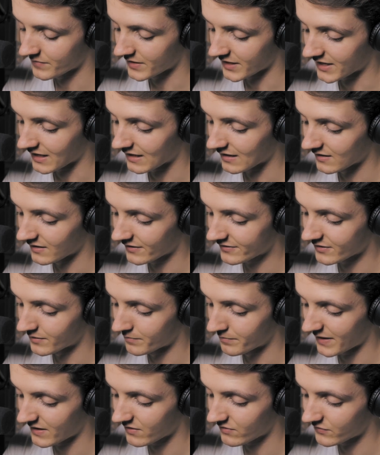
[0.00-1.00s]
a colourless
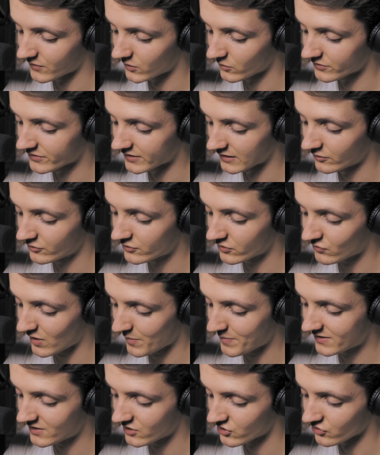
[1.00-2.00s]
and manifold diluted
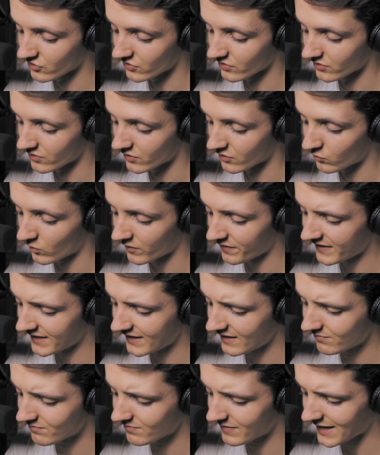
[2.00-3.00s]
repetition of what
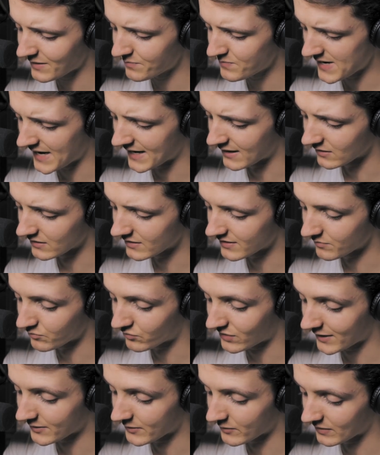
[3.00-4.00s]
they had beheld in
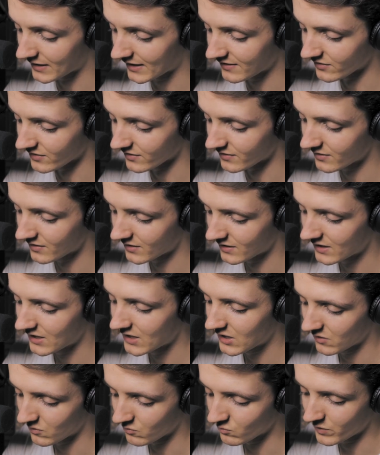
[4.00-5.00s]
proud old London,
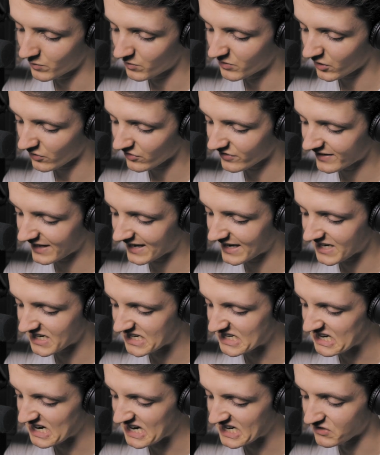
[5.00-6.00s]
we will not
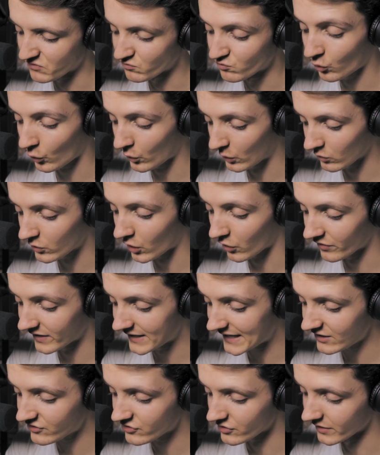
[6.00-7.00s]
say at a royal
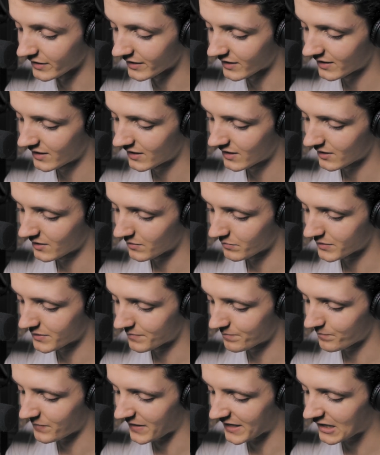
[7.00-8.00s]
coronation,
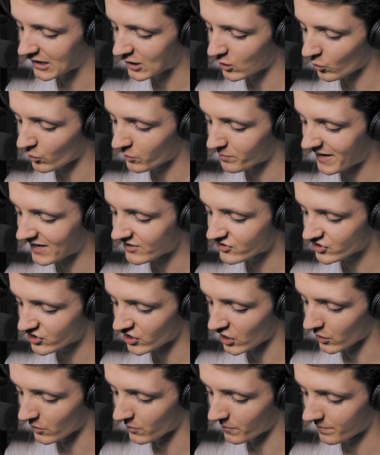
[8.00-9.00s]
but at a Lord Mayor's
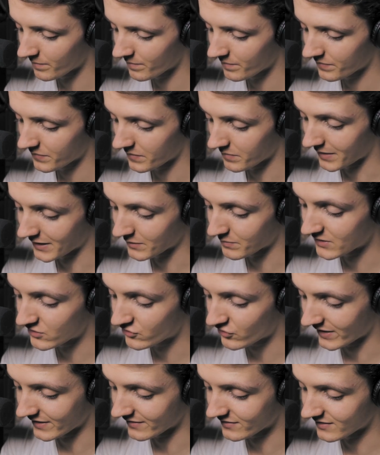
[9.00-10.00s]
show, might be
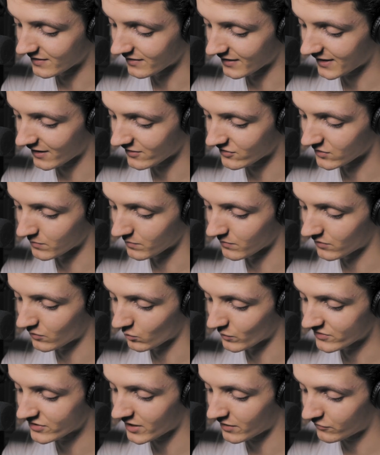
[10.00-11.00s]
traced in the
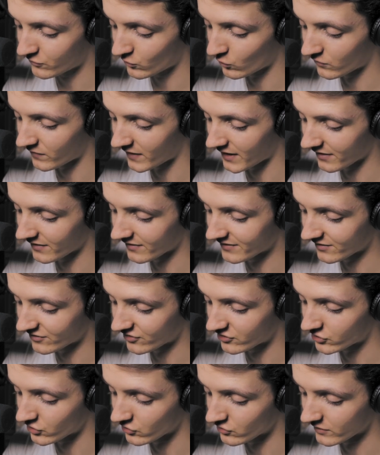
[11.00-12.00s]
customs which our forefathers
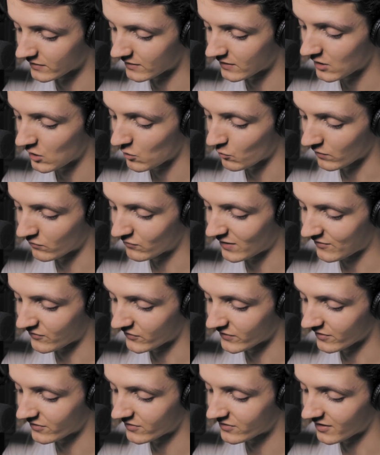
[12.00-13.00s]
instituted with
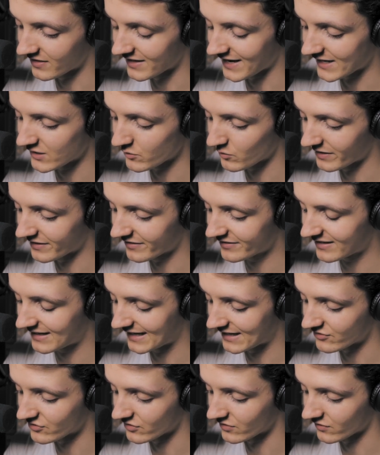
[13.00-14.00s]
reference to the annual
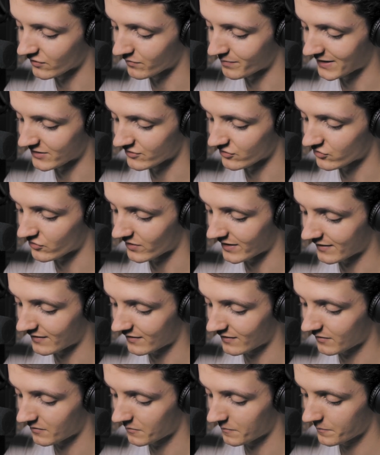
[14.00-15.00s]
installations of
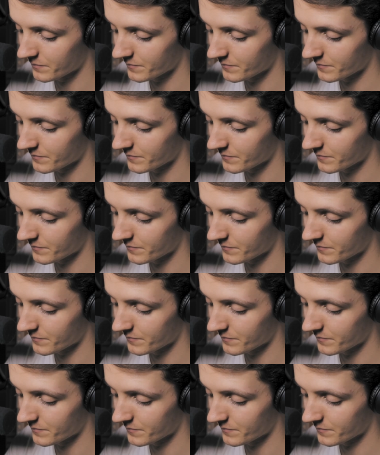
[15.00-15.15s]
magistrates.